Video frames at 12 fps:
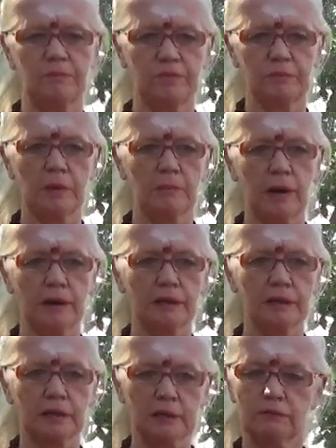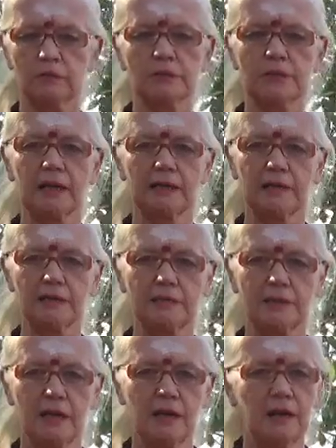my mother. It was like this.
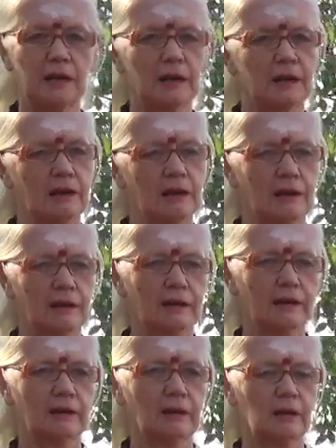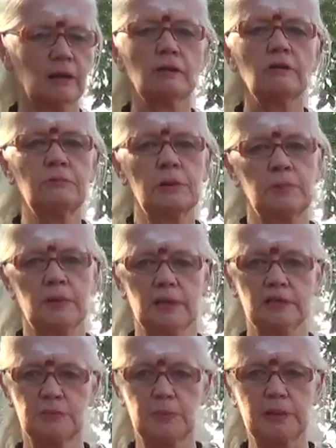A lot of people
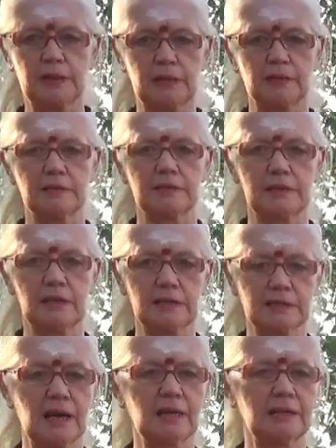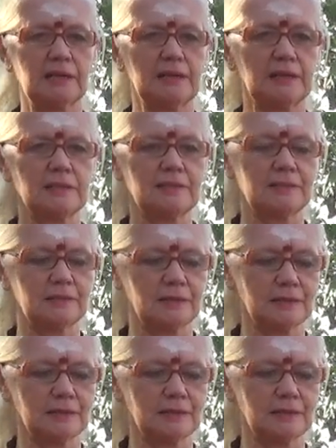experience exactly this